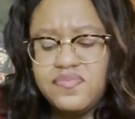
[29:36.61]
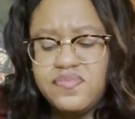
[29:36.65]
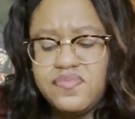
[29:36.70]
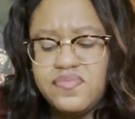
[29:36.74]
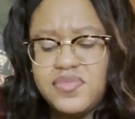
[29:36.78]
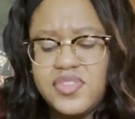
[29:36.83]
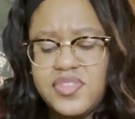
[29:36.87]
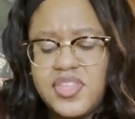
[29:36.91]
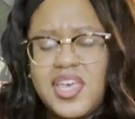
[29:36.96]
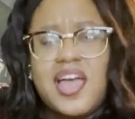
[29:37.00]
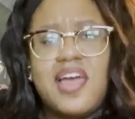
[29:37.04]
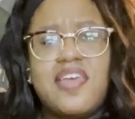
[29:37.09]

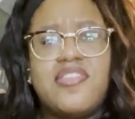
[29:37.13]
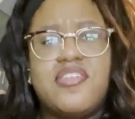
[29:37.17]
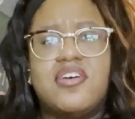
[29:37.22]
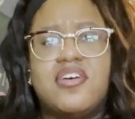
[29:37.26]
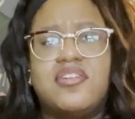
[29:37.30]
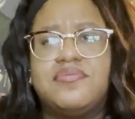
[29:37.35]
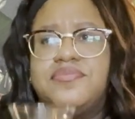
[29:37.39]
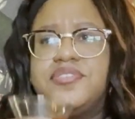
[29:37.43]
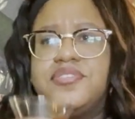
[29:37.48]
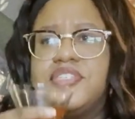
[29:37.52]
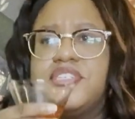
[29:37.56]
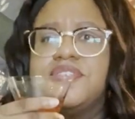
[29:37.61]
Like, I
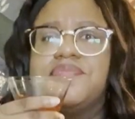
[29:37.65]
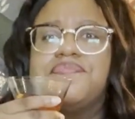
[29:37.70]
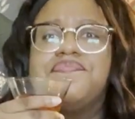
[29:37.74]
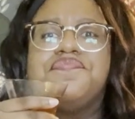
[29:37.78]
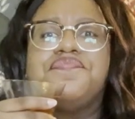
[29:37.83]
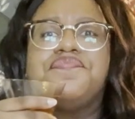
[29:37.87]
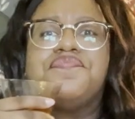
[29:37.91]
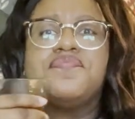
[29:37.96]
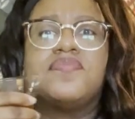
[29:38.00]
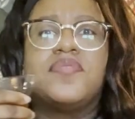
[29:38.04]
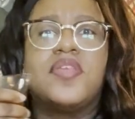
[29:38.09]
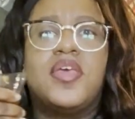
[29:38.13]
thought, you know,
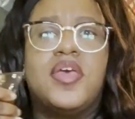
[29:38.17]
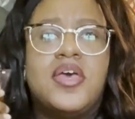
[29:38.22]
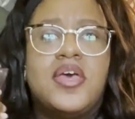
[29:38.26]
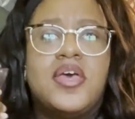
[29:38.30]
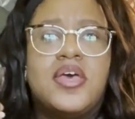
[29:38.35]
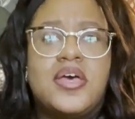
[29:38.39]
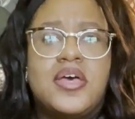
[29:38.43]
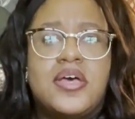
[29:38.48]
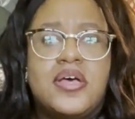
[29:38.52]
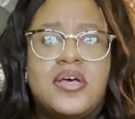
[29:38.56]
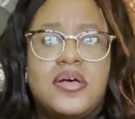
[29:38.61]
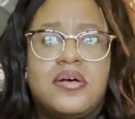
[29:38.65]

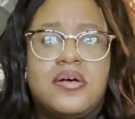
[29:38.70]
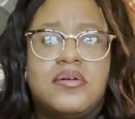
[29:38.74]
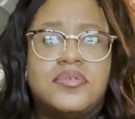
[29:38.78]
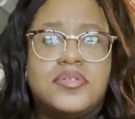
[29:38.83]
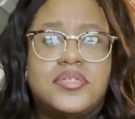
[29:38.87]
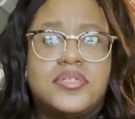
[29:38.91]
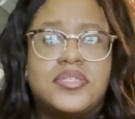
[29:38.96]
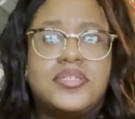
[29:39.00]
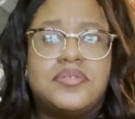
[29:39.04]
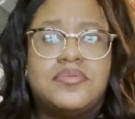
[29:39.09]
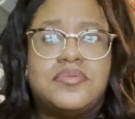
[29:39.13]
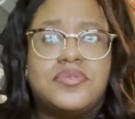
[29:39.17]

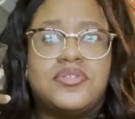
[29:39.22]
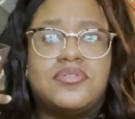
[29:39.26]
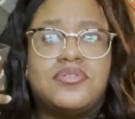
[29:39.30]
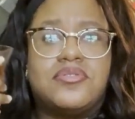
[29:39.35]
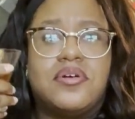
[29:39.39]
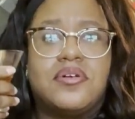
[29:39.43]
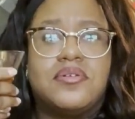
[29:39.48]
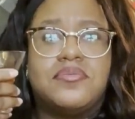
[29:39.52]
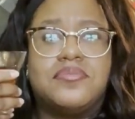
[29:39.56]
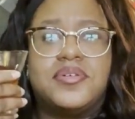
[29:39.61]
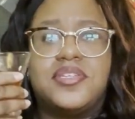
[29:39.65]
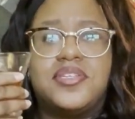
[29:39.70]
whiskey was
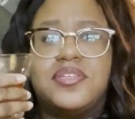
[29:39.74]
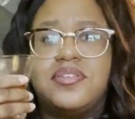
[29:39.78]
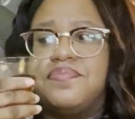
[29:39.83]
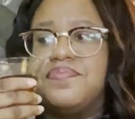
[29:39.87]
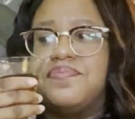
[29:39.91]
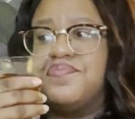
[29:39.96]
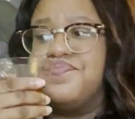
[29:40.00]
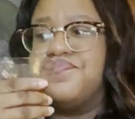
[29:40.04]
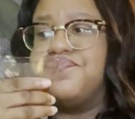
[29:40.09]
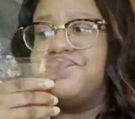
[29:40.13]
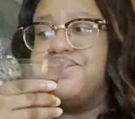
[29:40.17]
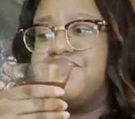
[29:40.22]
strong, but
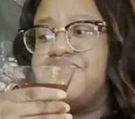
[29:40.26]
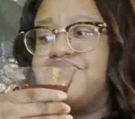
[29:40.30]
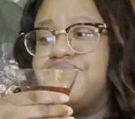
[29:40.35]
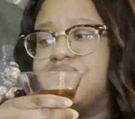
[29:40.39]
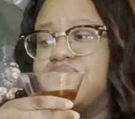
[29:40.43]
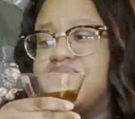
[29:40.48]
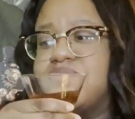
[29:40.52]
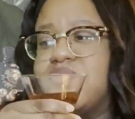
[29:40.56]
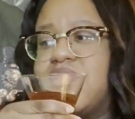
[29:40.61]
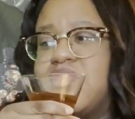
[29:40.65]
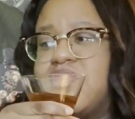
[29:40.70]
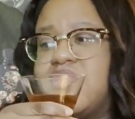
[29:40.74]

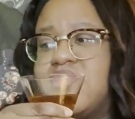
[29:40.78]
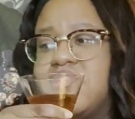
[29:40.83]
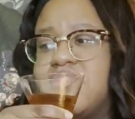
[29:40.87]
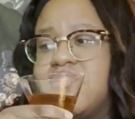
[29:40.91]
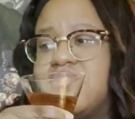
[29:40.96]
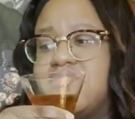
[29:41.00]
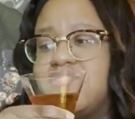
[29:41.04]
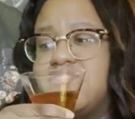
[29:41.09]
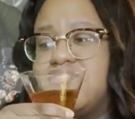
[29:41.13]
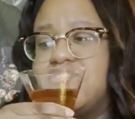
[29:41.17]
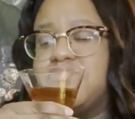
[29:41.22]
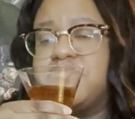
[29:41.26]

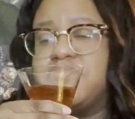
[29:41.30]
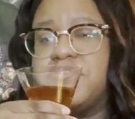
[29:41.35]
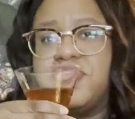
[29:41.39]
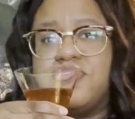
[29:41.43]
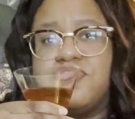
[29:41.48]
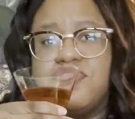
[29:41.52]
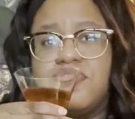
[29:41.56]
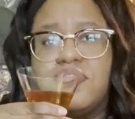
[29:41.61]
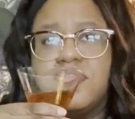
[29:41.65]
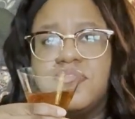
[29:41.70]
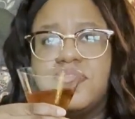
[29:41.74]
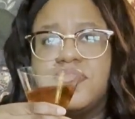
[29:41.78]
this is pretty
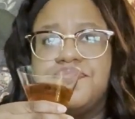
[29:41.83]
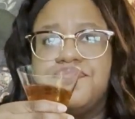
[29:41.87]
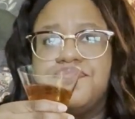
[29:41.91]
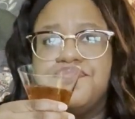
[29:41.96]
strong.